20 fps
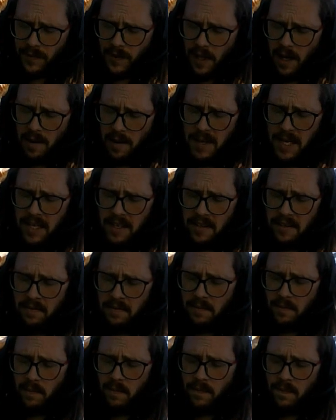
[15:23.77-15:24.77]
I mean,
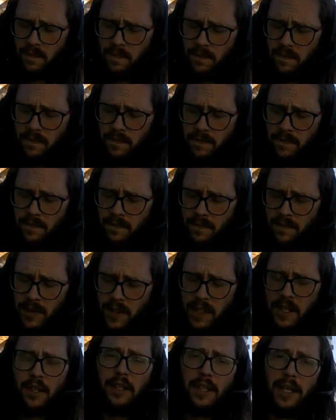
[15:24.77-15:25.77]

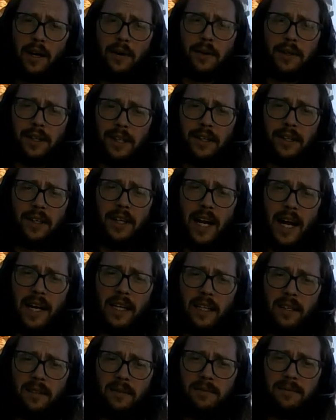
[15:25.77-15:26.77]
until you get really good at
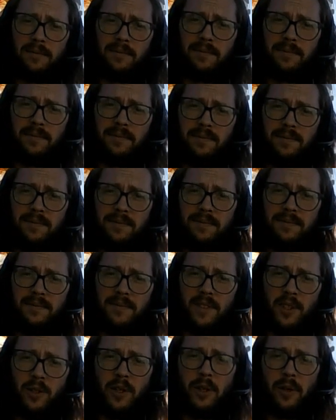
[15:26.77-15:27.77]
it,
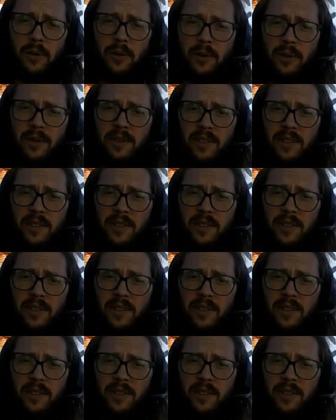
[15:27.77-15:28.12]
you do.